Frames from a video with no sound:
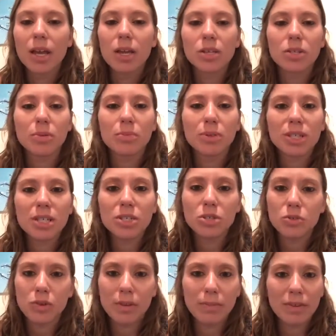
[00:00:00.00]
So please
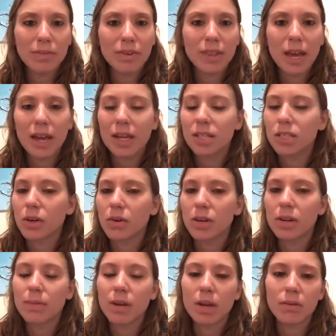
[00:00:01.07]
join me for that. It's going
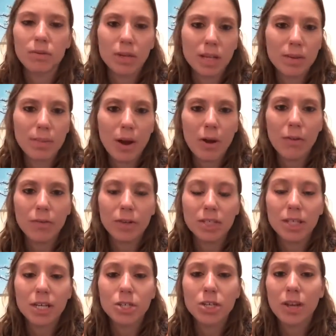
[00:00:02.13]
to be a really powerful session.